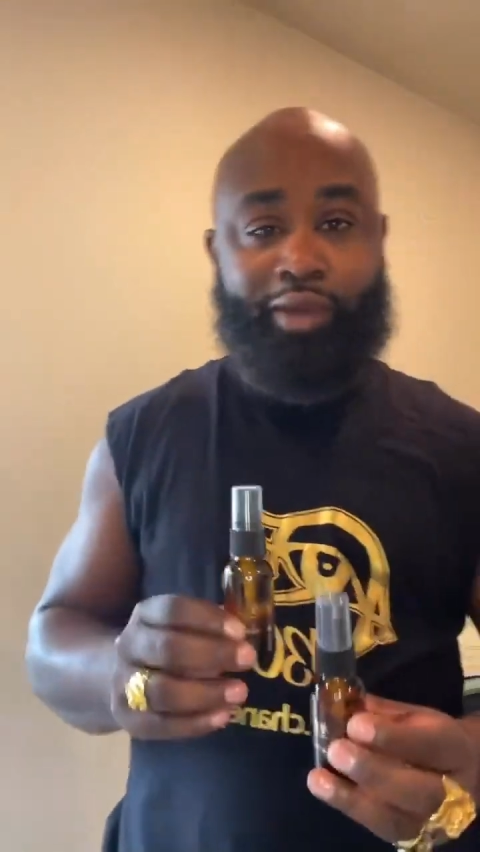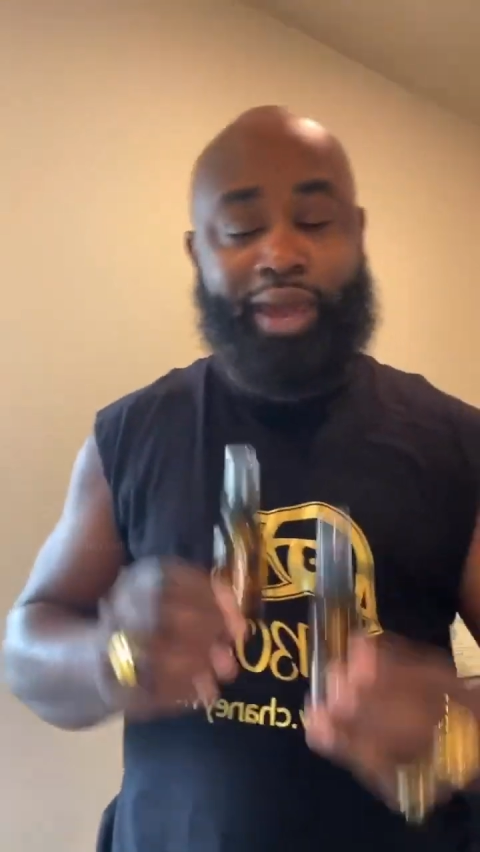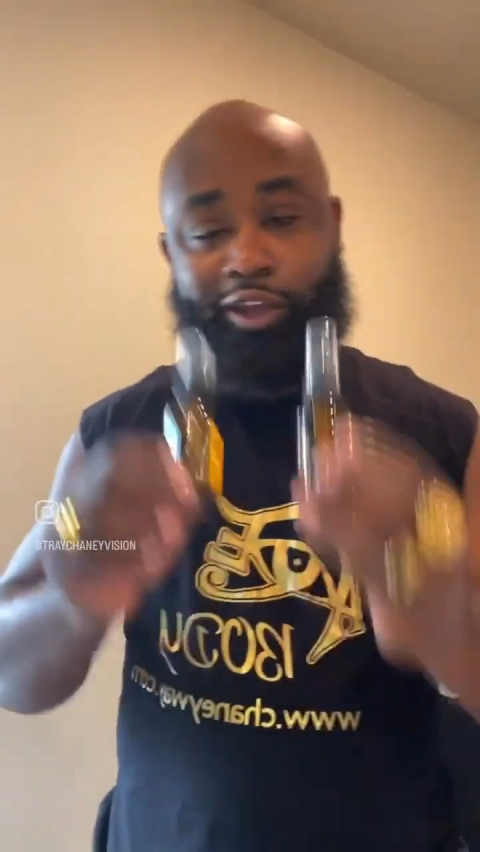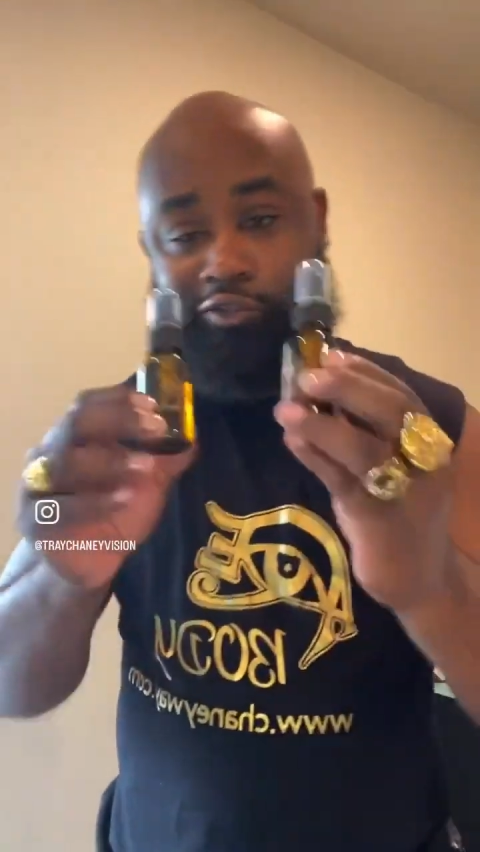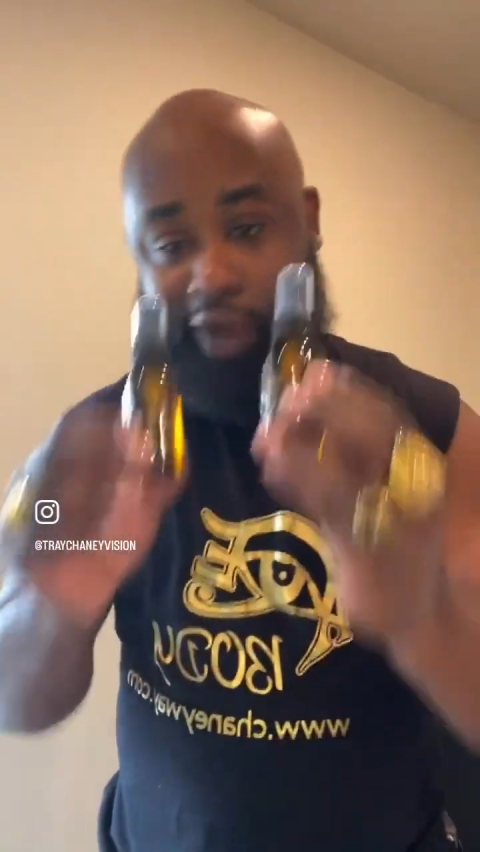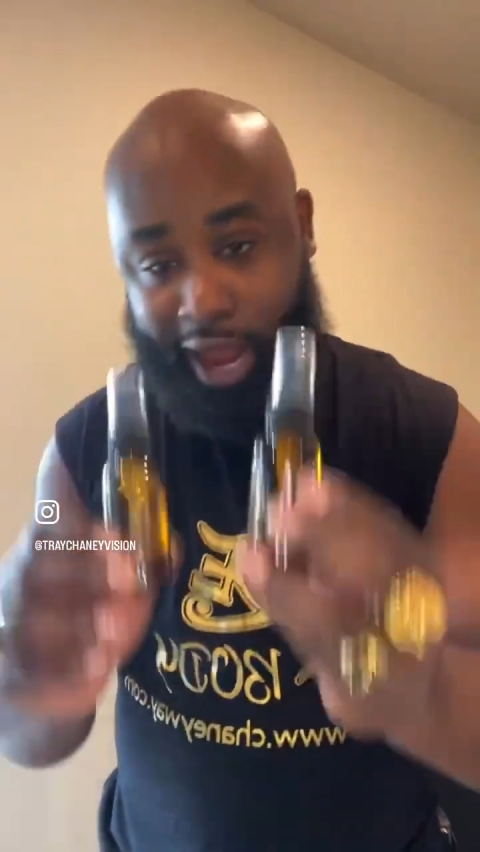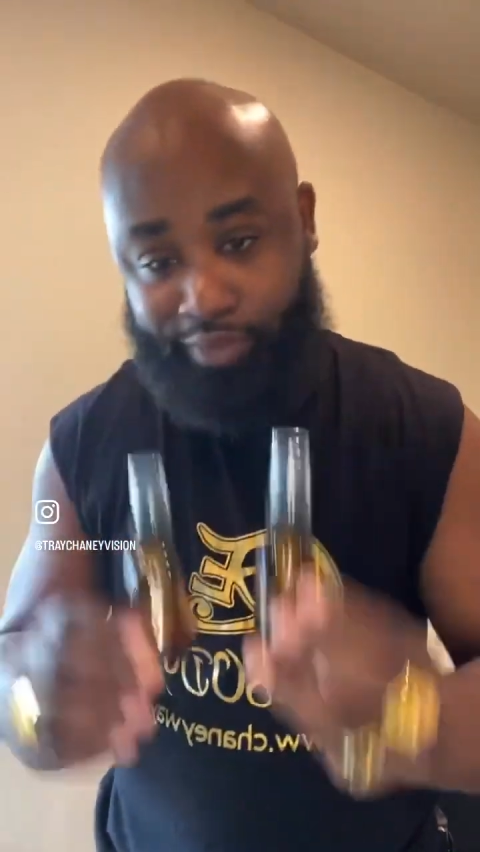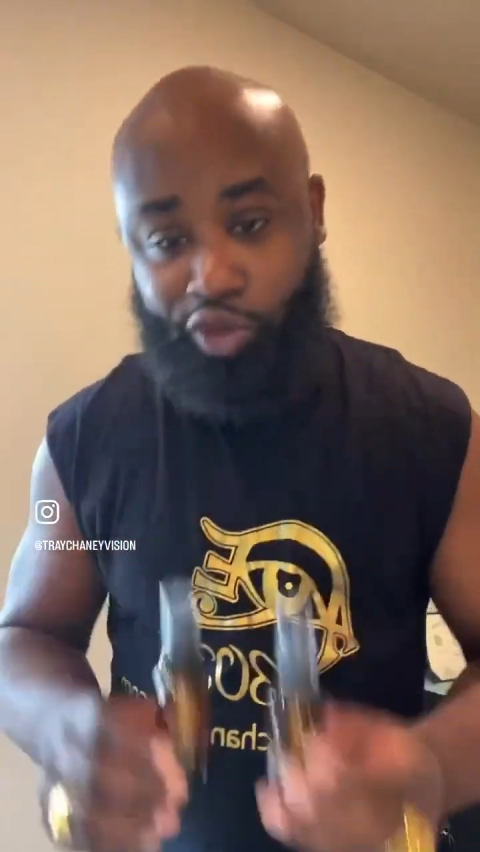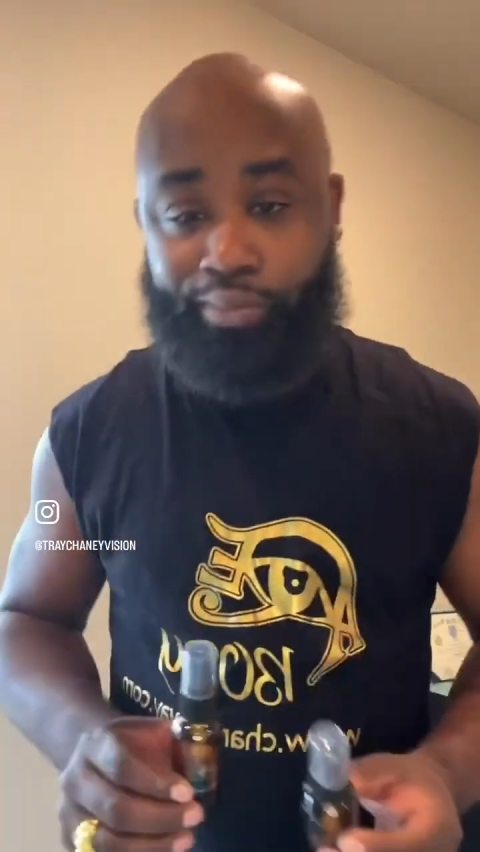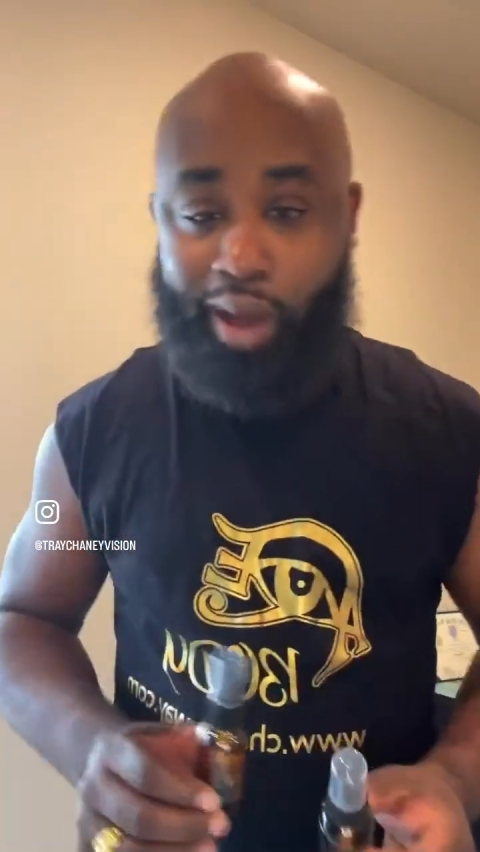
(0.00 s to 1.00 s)
man.
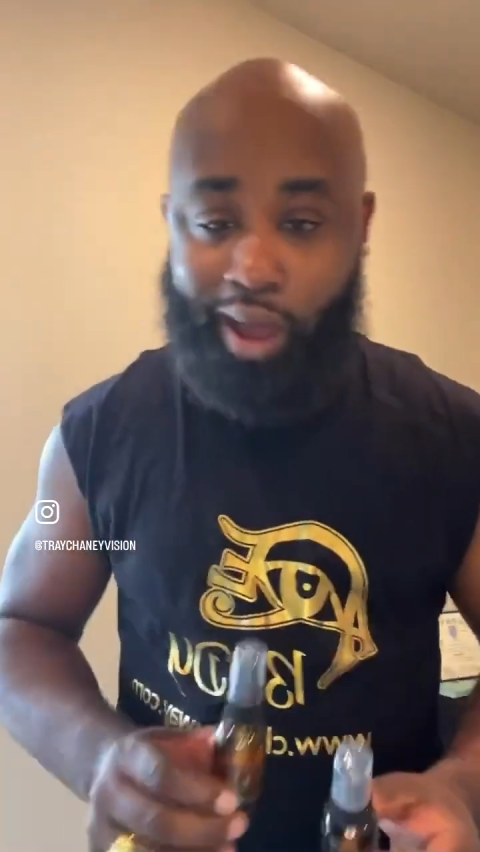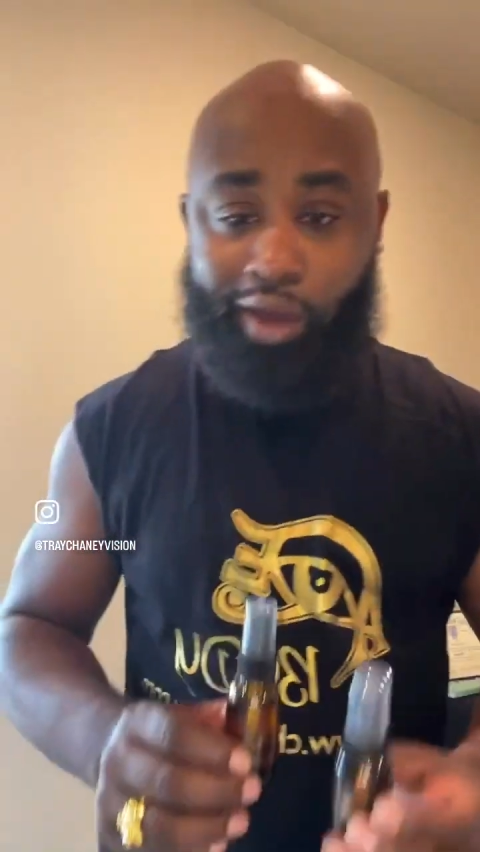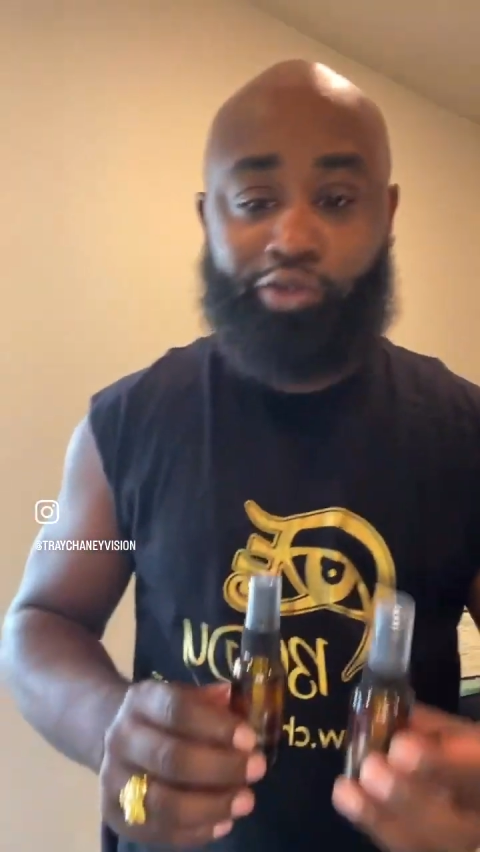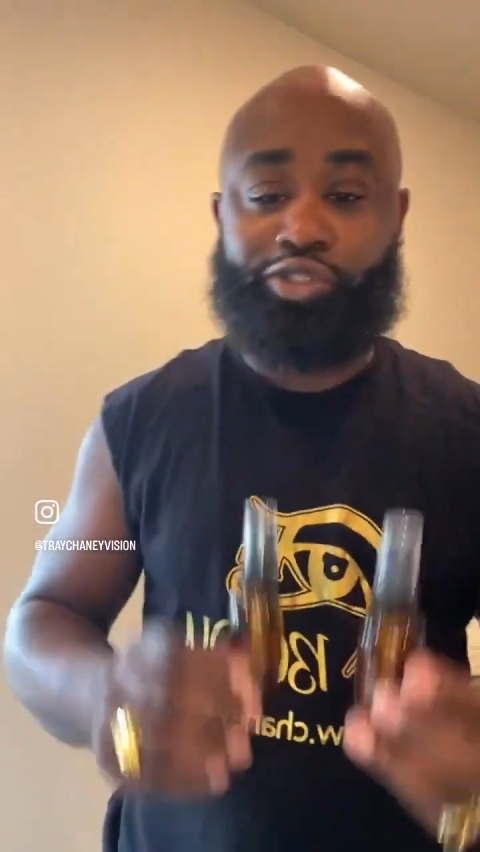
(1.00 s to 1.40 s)
Grab your bottle.